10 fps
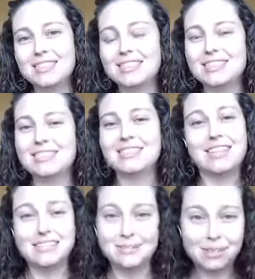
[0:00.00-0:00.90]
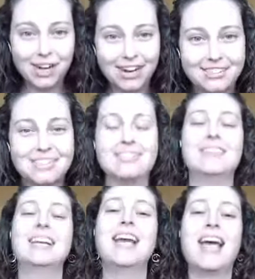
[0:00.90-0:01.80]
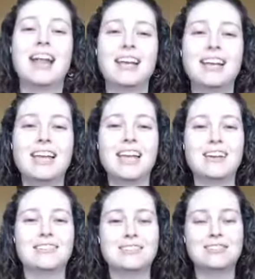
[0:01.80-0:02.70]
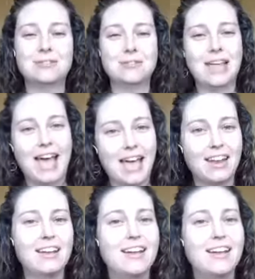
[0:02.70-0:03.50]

So that's what your hair is doing, and it goes through that.